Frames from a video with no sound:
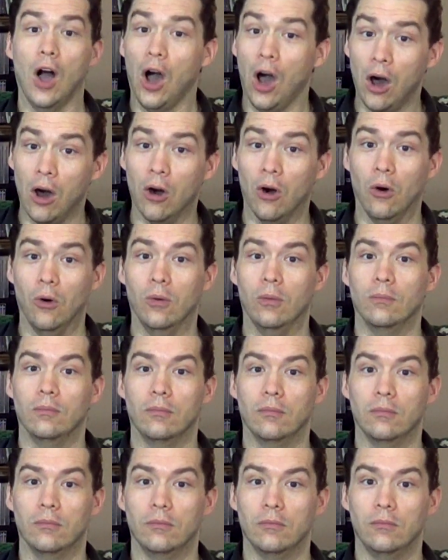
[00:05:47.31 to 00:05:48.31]
Oh.
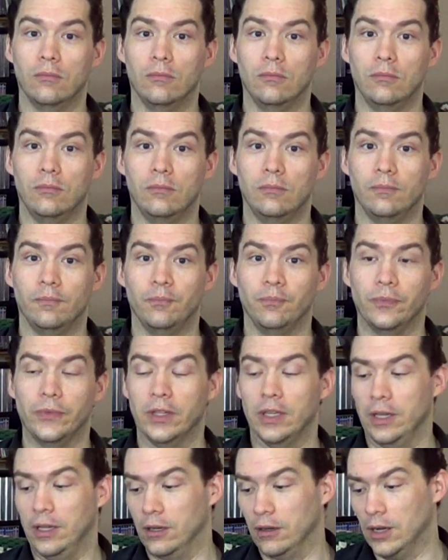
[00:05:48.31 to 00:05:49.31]

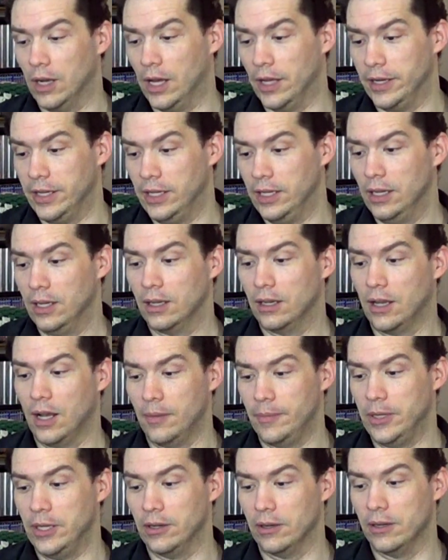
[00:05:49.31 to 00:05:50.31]
Here, honey,
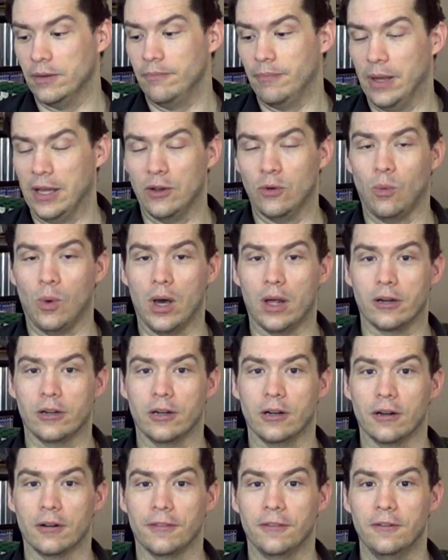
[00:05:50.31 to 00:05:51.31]
come here and bend water,
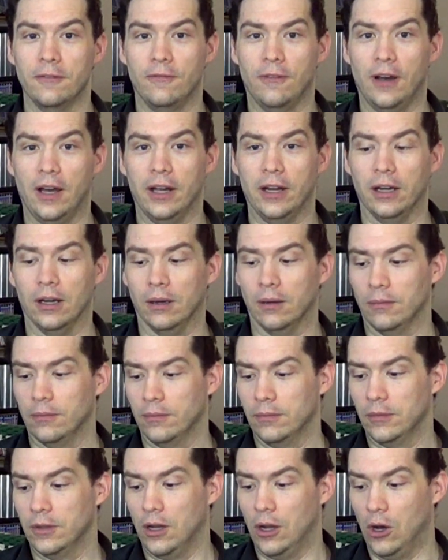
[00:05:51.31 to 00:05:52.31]
earth, and fire.
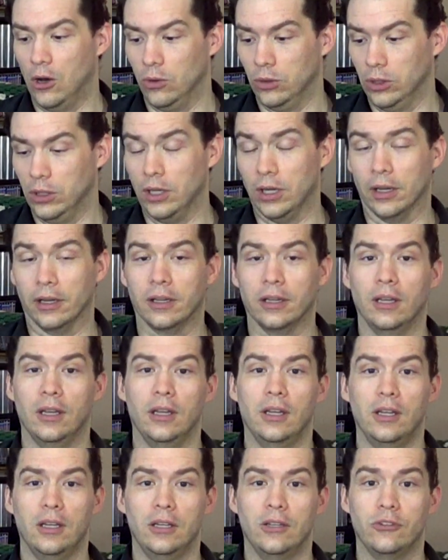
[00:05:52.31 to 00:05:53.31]
Oh, look,
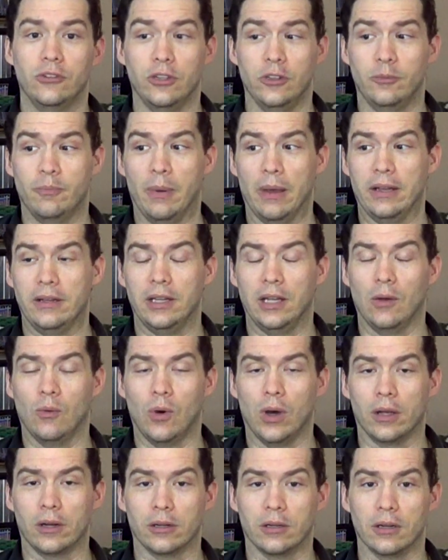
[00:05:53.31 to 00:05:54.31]
she's bending
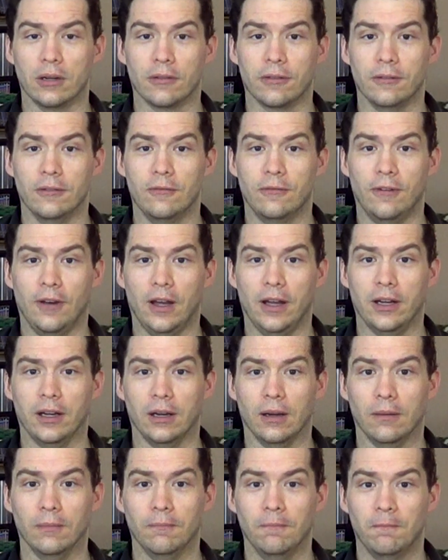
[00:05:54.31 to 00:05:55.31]
water, earth, and
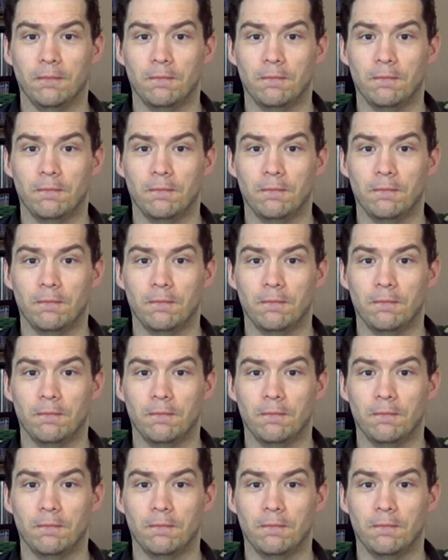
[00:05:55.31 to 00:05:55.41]
fire.